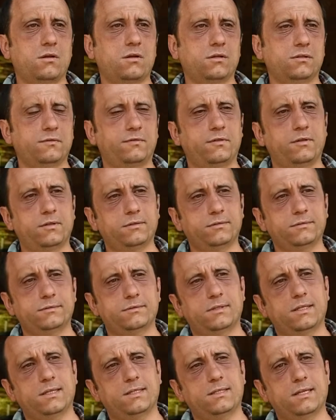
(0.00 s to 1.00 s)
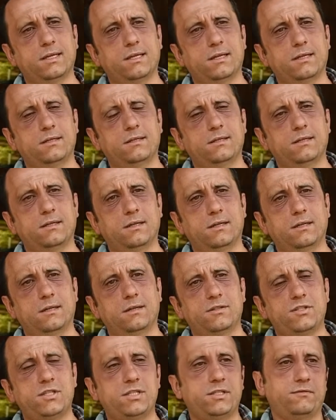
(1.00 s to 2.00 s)
on the phone, and then
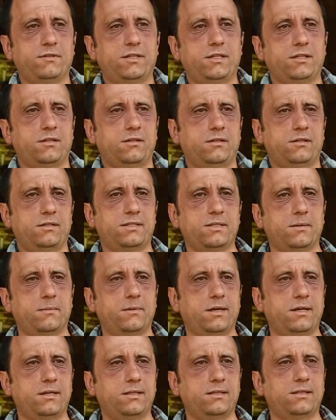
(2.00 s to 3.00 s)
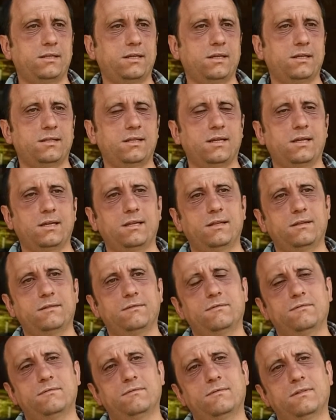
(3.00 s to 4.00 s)
she's very curious about it, and
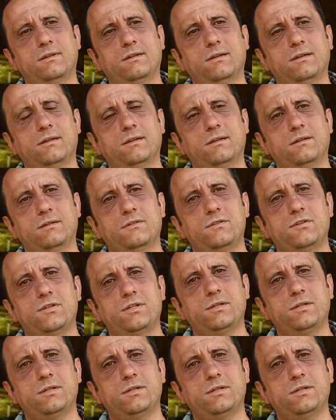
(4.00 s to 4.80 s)
then she